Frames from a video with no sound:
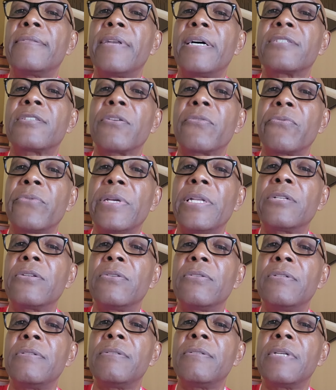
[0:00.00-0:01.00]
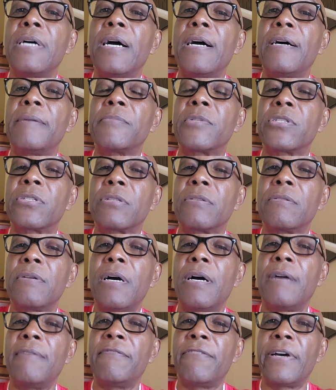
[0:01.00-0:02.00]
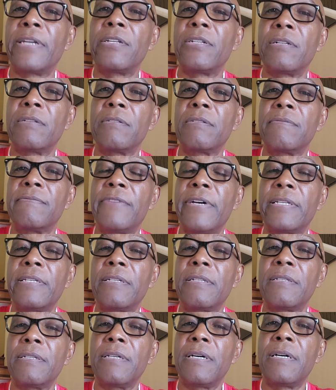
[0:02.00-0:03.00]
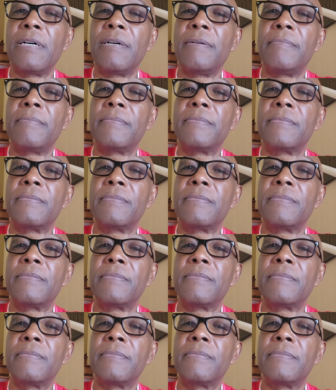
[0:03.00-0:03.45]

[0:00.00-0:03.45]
That's a real good um, uh, vinyl, vinyl um,